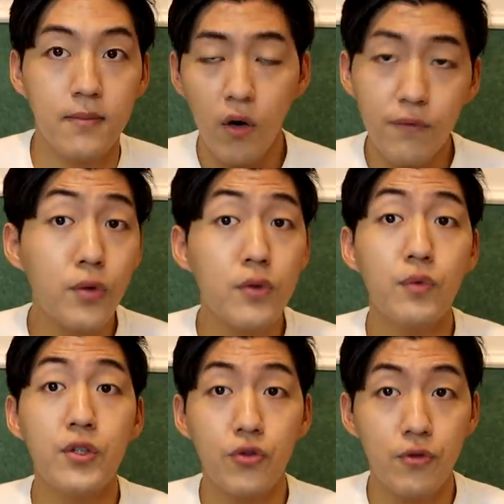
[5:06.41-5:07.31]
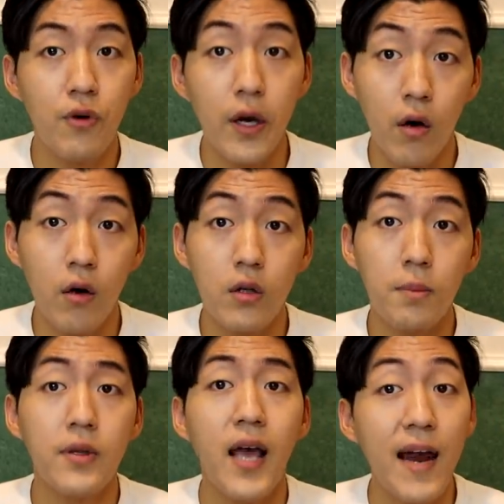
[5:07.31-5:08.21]
Of course, we should try hard,
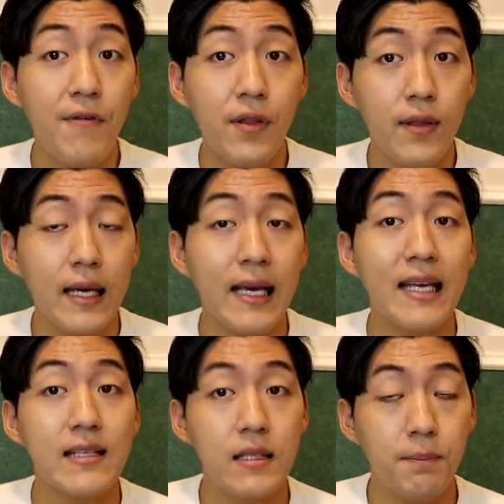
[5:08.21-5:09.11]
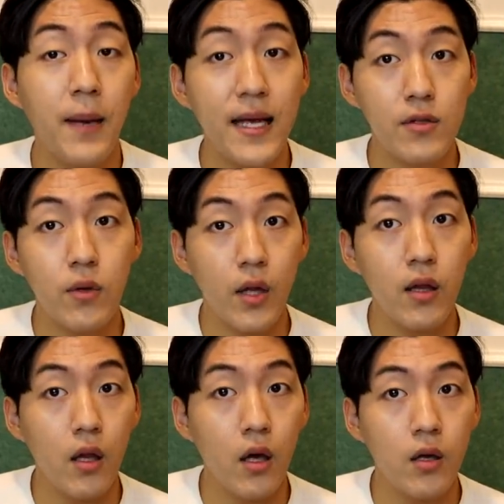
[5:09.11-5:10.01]
but everything is depends on
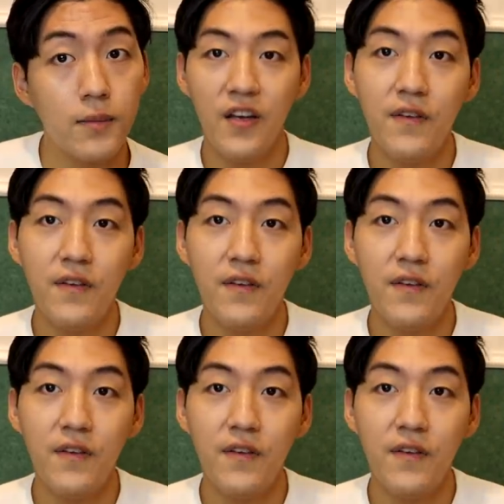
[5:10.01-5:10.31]
Allah.